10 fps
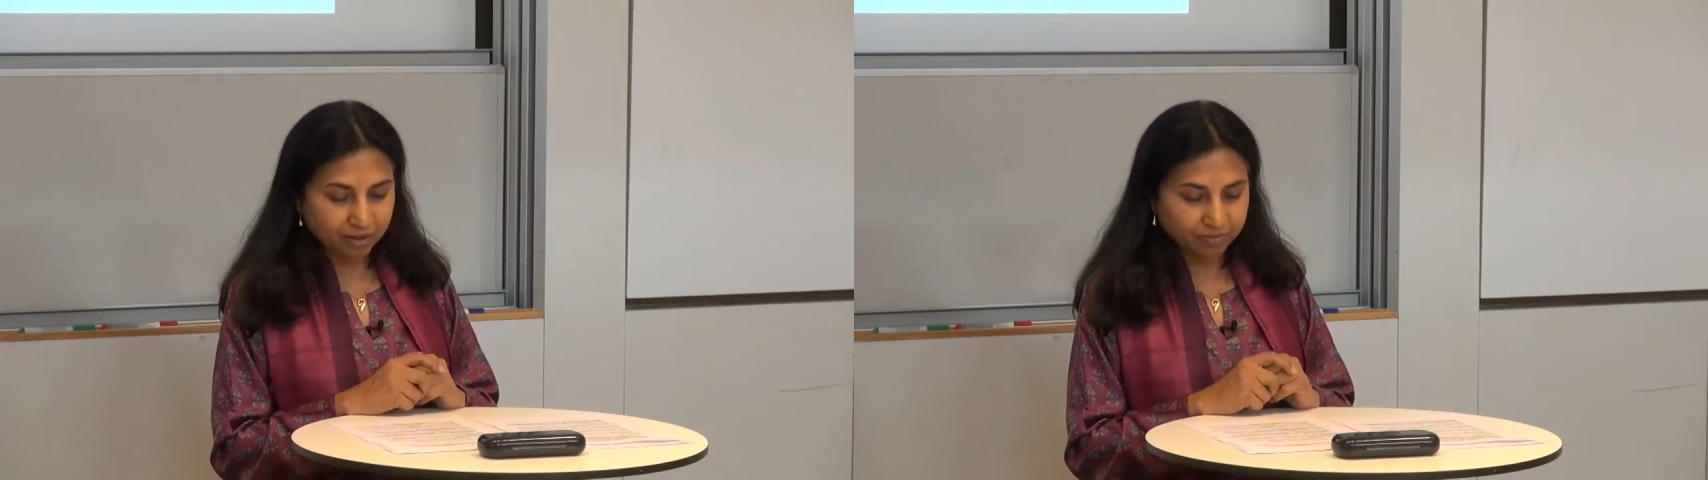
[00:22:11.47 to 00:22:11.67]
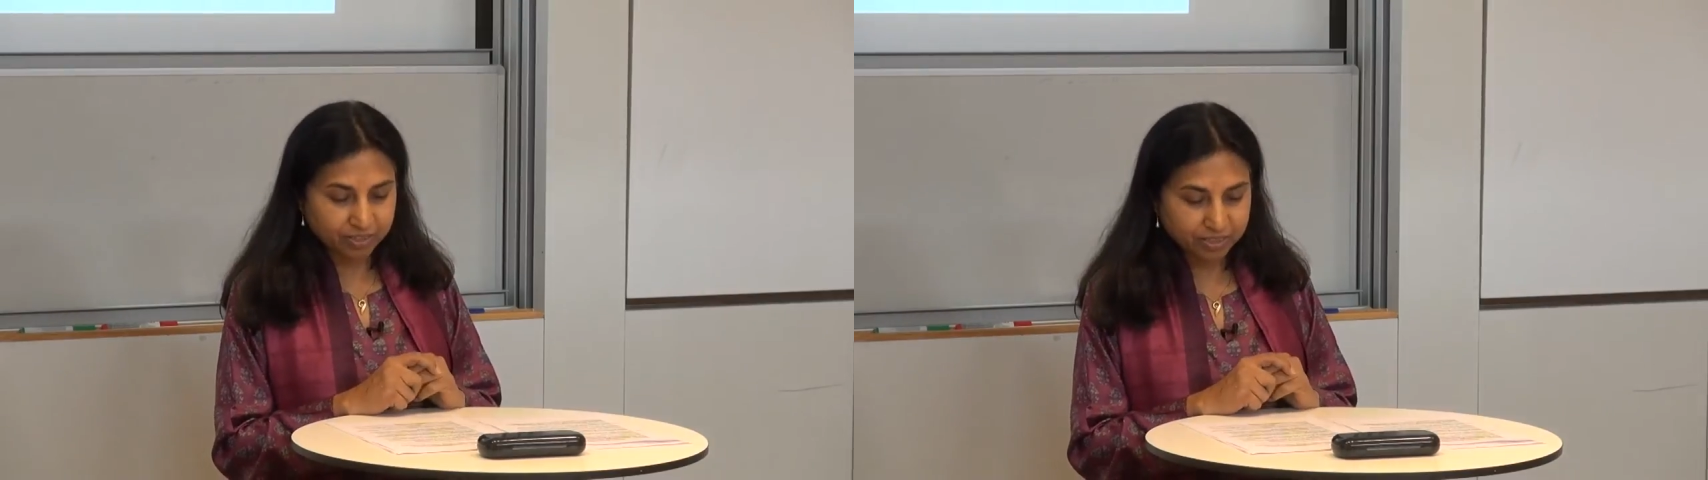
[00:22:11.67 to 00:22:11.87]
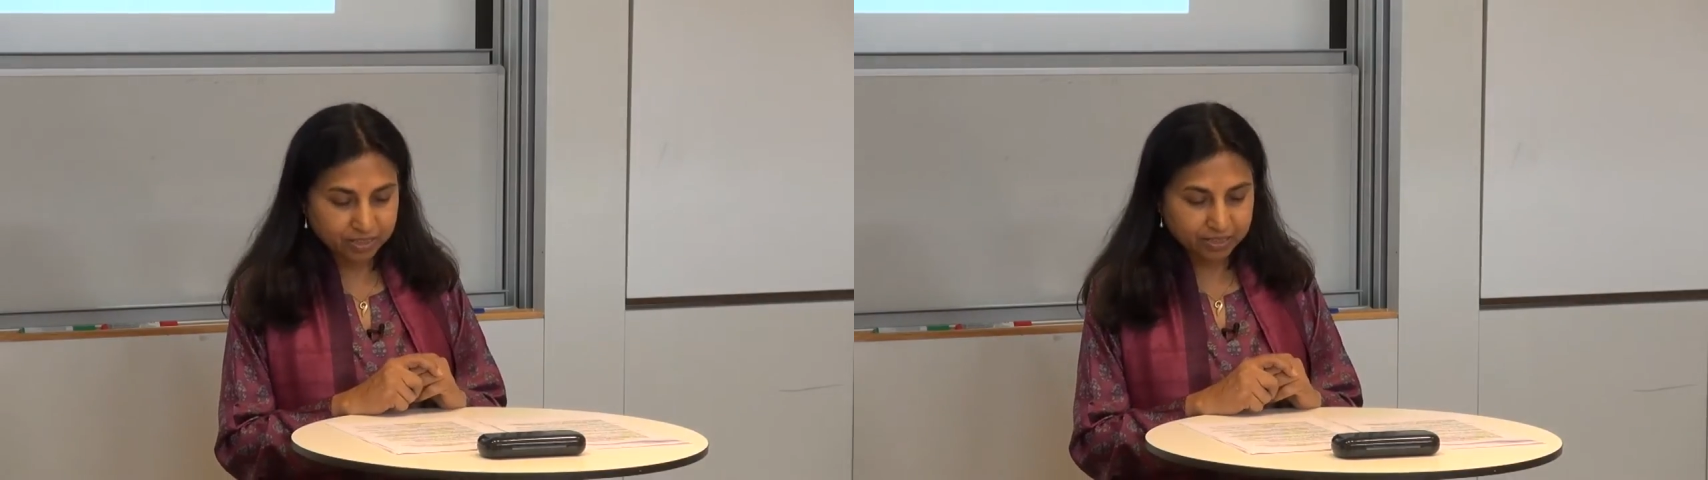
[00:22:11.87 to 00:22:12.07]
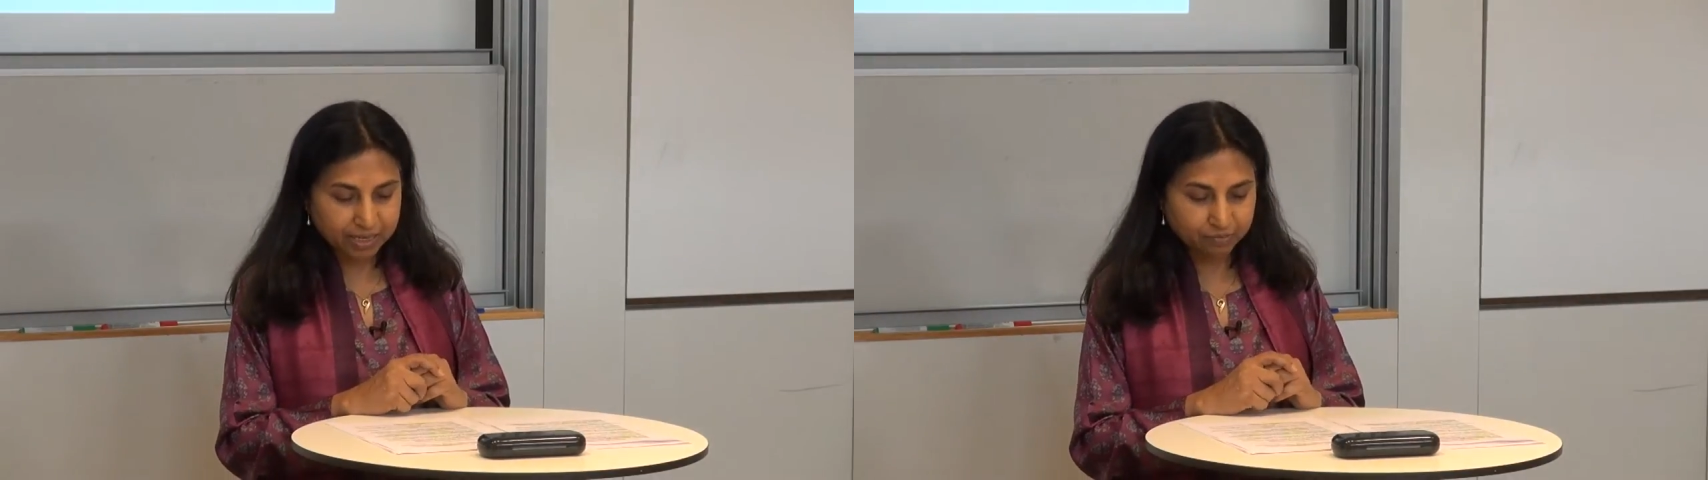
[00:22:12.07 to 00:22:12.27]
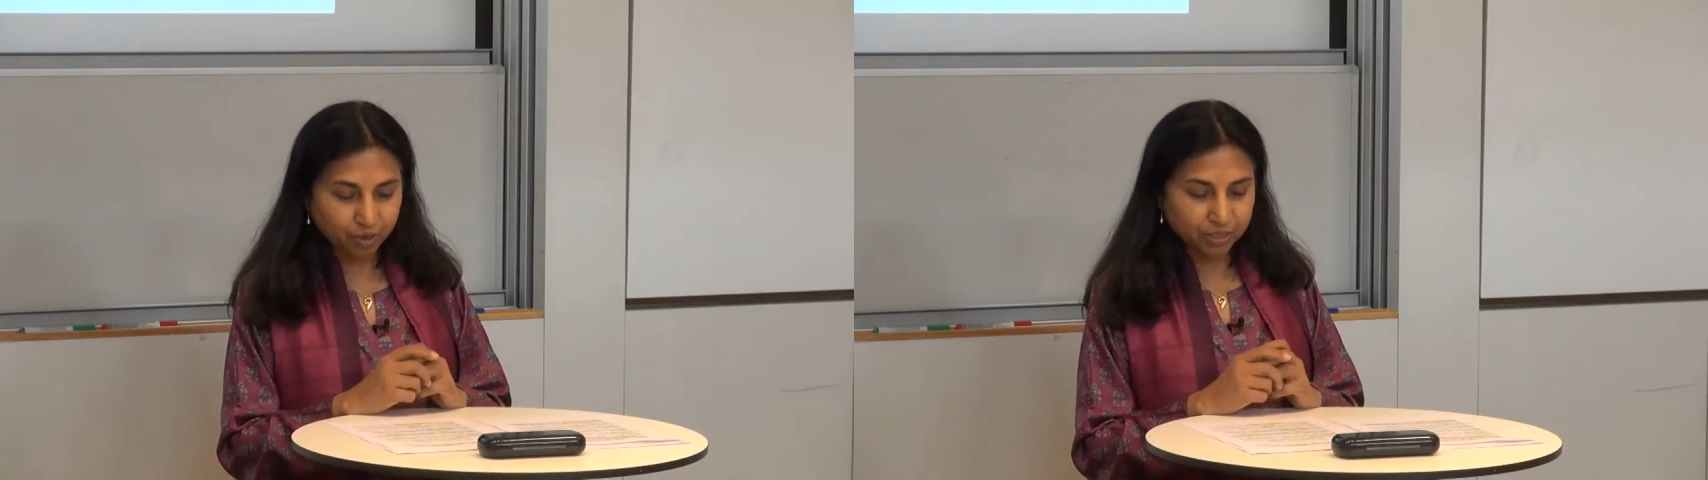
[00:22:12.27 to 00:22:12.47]
governance
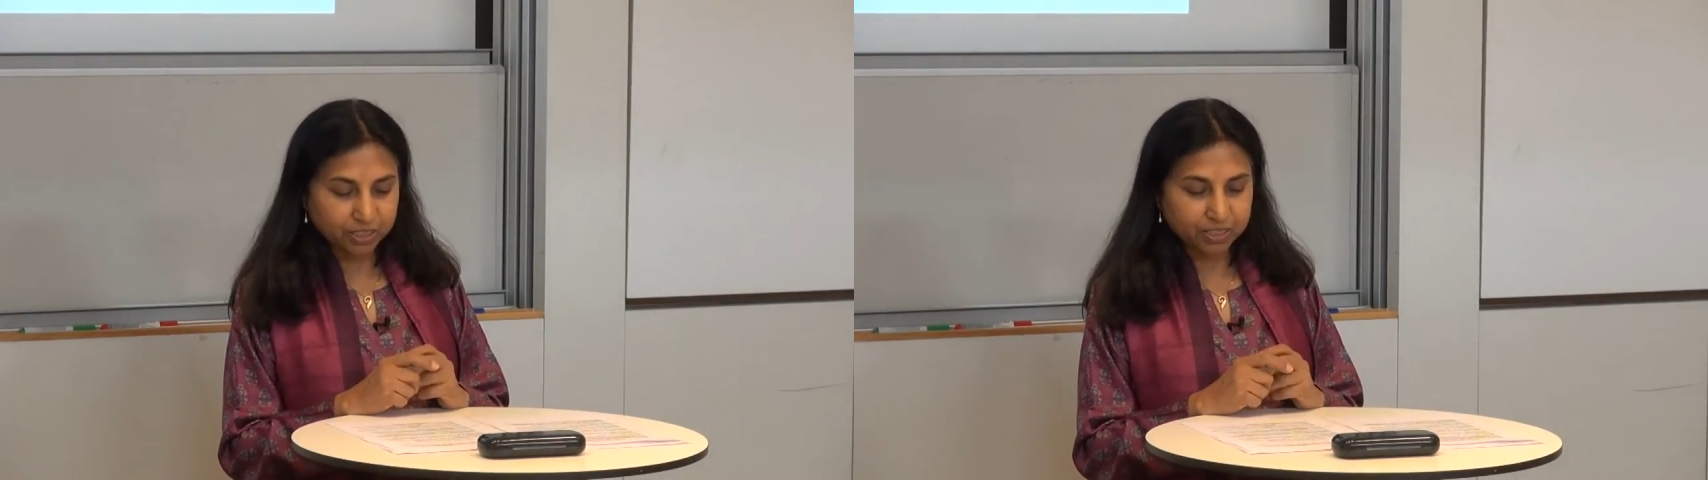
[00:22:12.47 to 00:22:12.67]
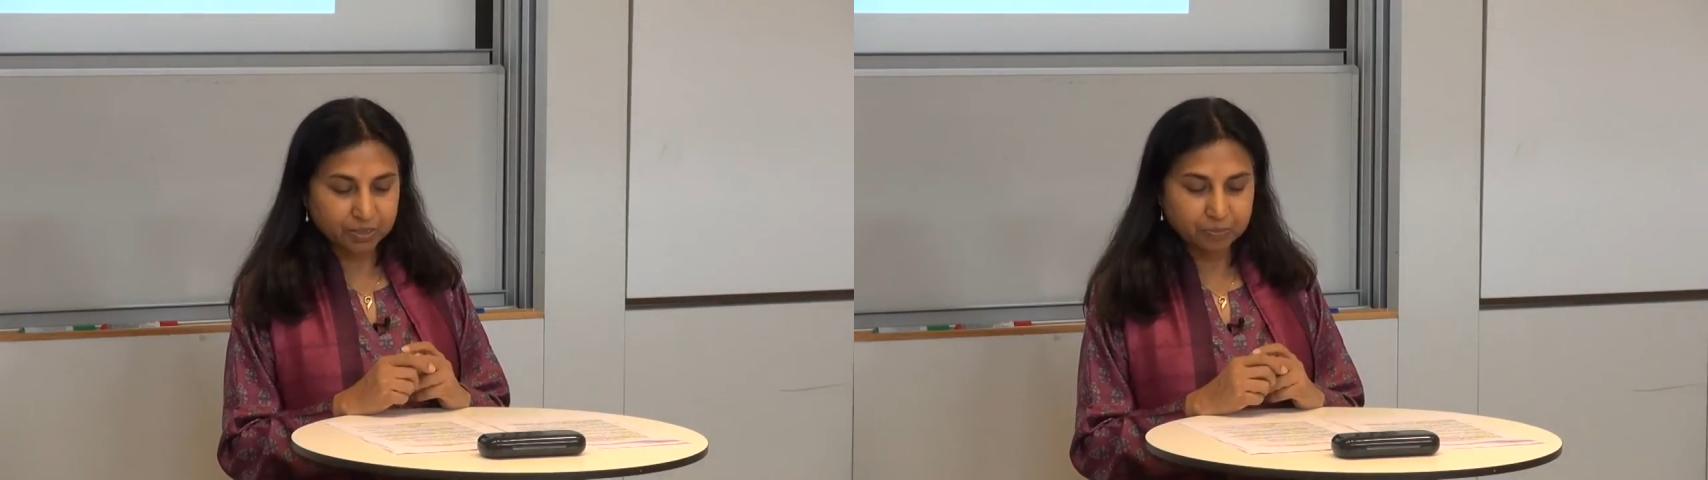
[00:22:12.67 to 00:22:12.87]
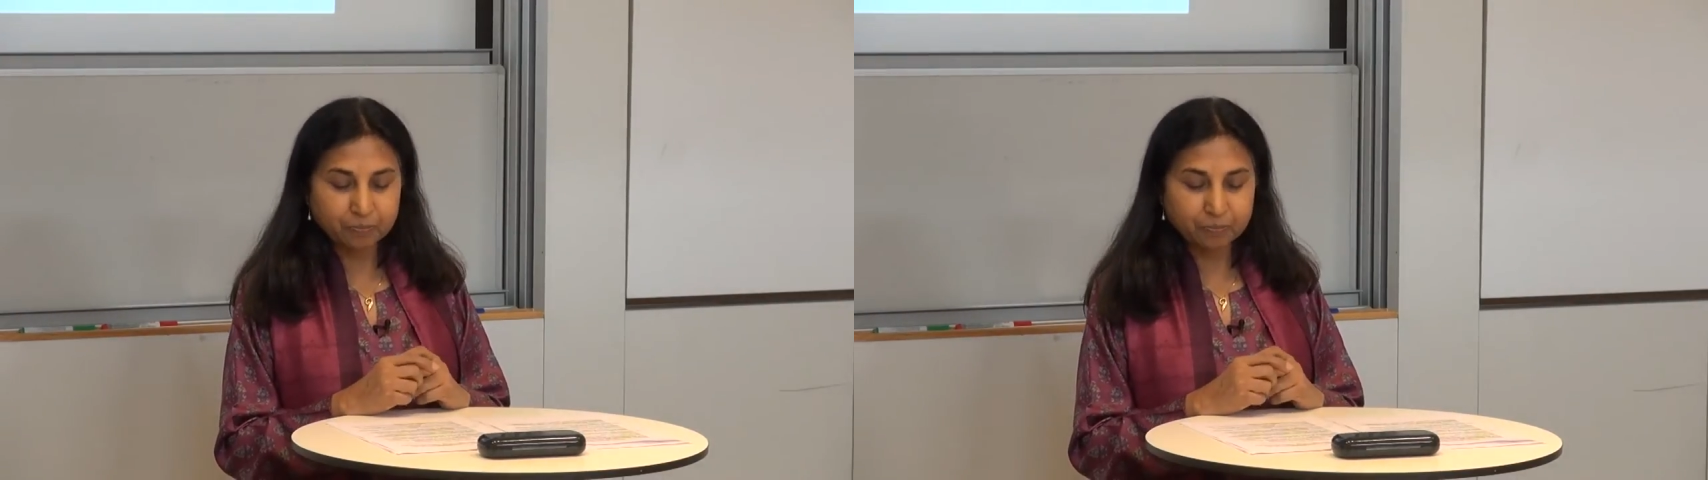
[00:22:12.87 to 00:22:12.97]
and policy.